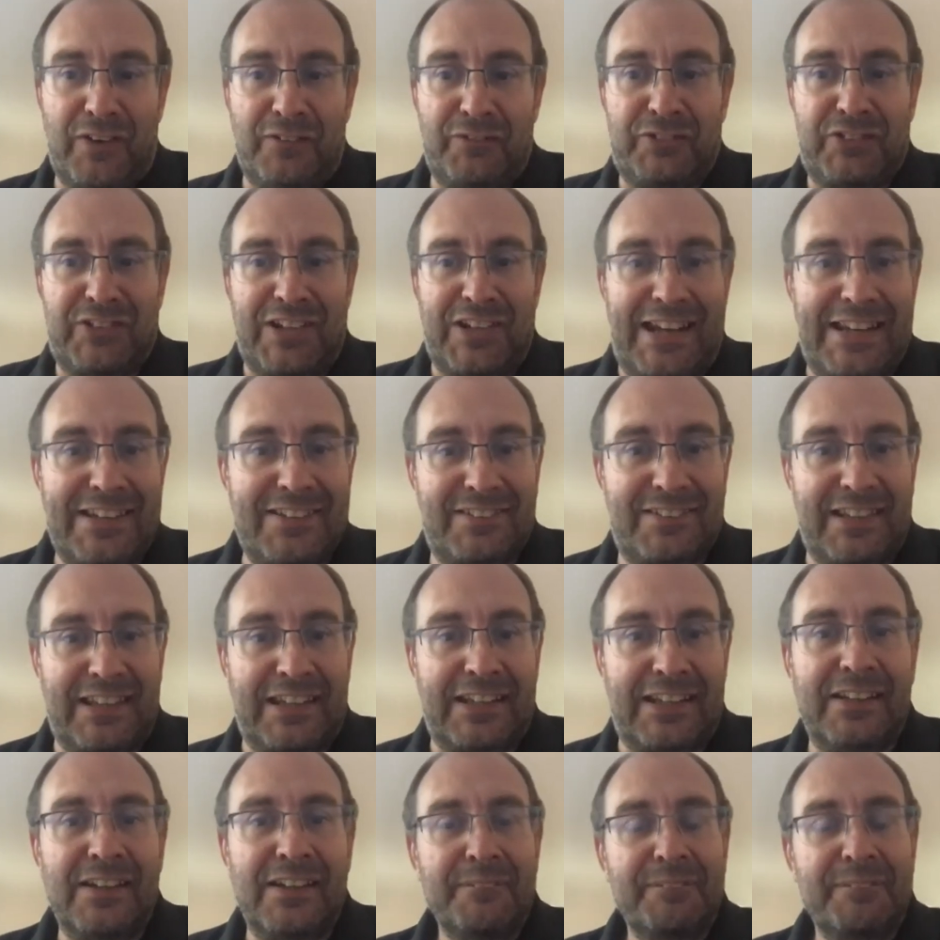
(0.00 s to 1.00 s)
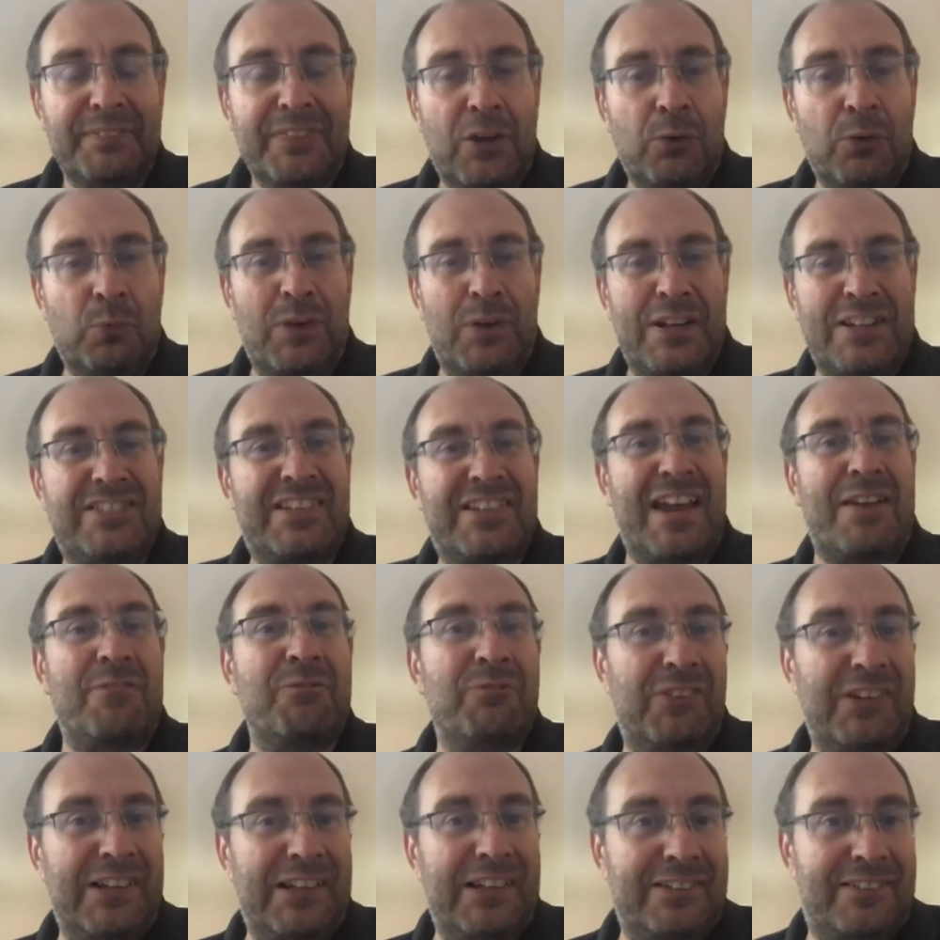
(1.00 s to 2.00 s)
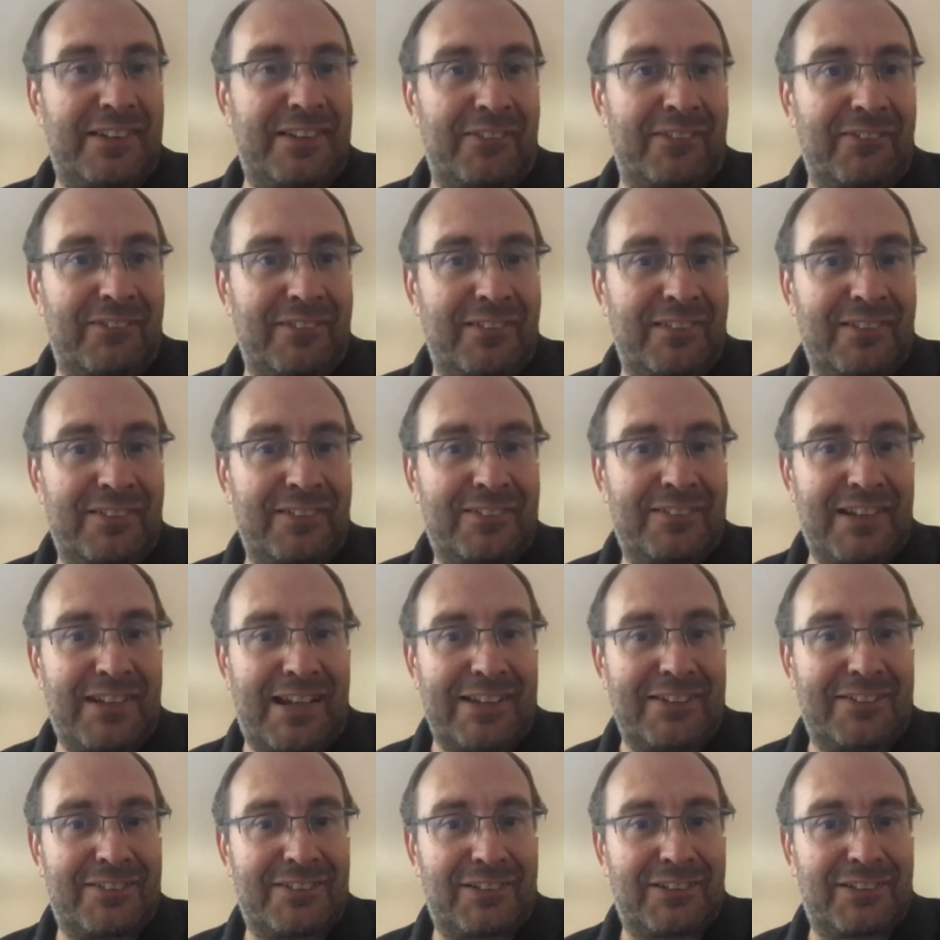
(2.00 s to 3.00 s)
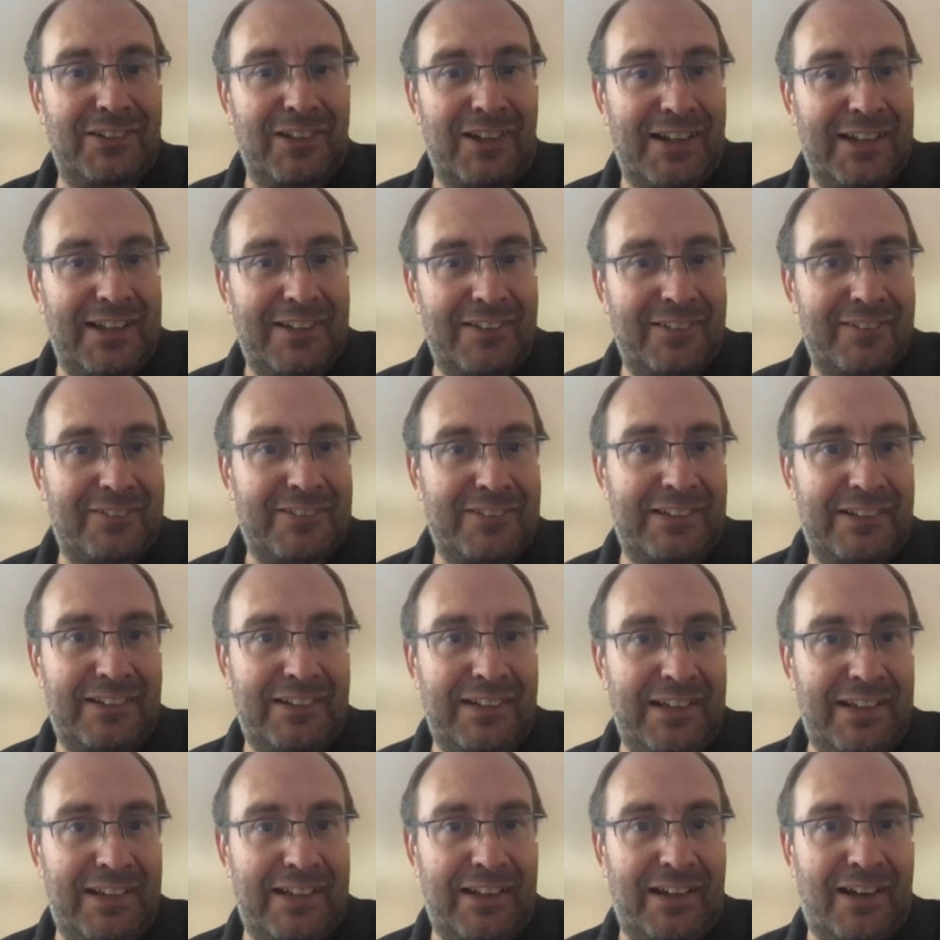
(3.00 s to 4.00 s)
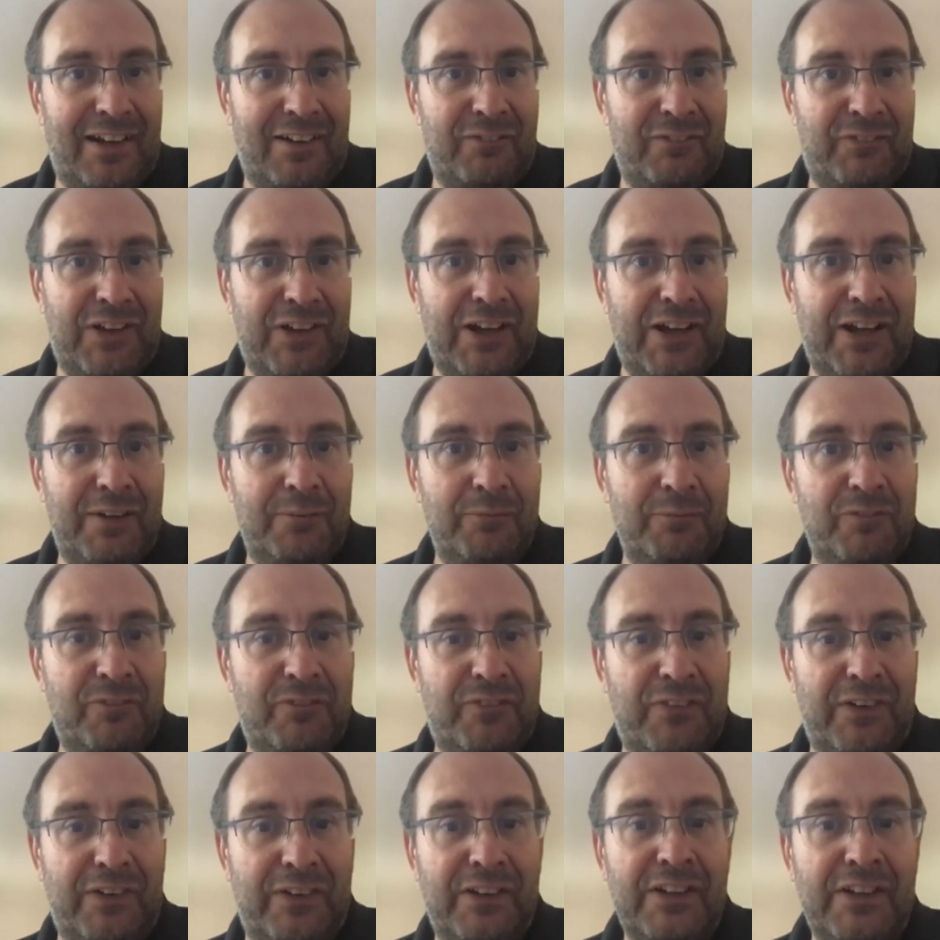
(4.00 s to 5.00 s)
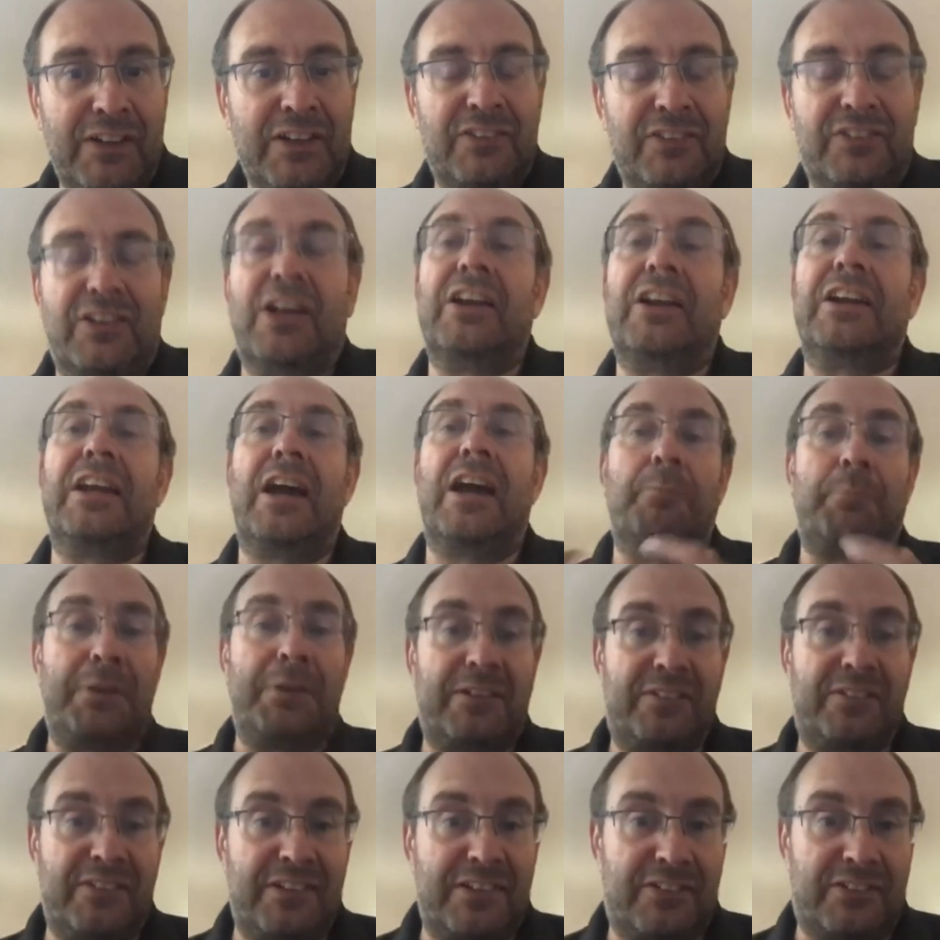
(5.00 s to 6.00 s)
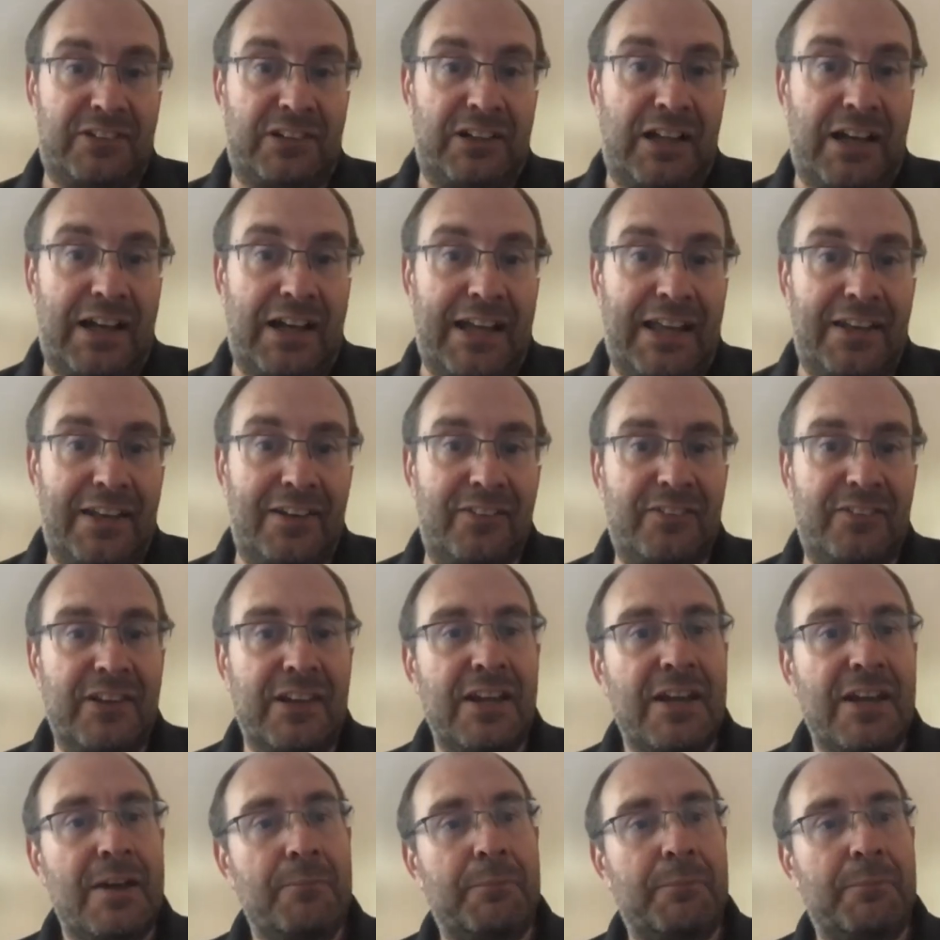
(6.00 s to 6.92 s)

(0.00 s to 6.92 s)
chasing, we generally don't chase clients in our firm, for certainly our business clients,